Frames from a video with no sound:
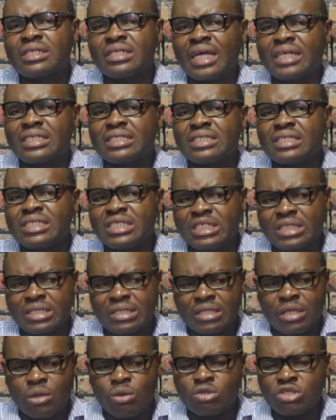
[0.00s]

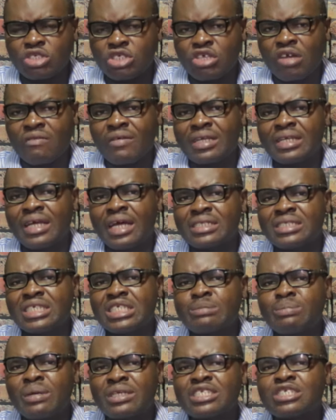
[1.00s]
They will discover that
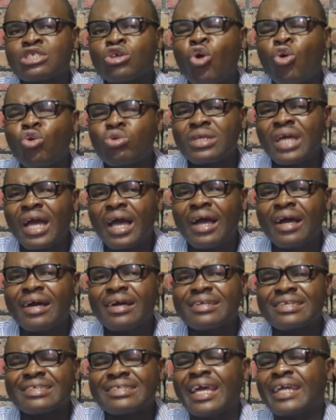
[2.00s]
this person is older
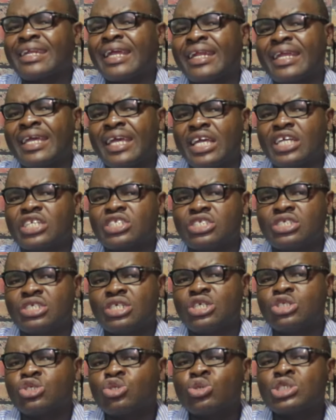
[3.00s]
than an age.
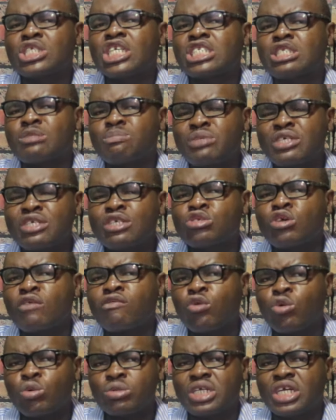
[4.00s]
So it's a spirit
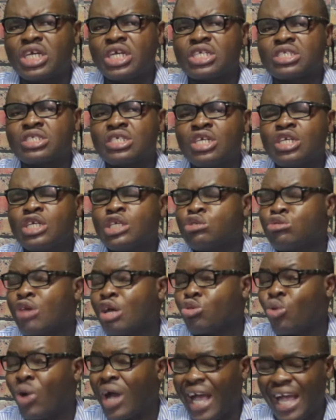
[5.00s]
of old age. You
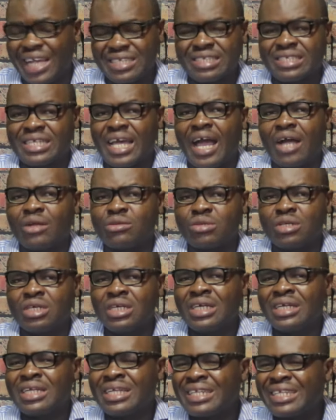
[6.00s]
have to cast it out.
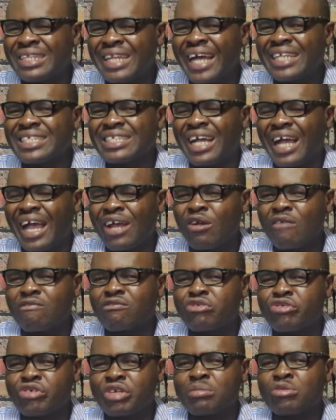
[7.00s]
That kind
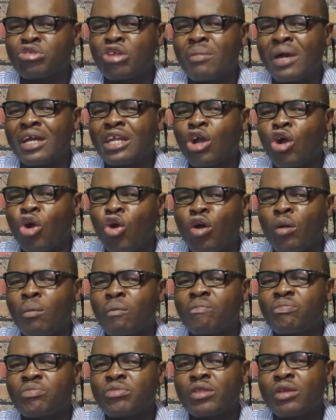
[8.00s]
of dream normally
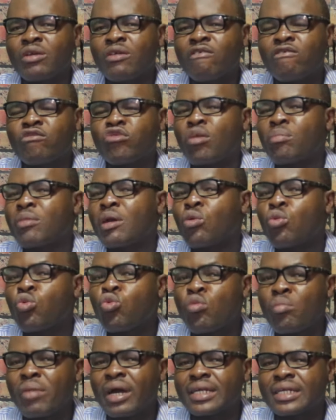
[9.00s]
comes from a
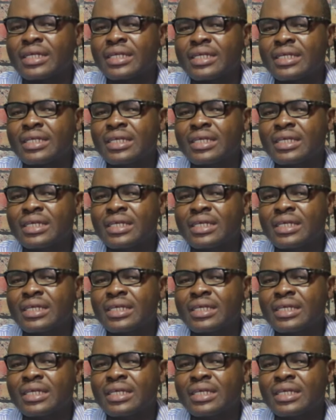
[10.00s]
woman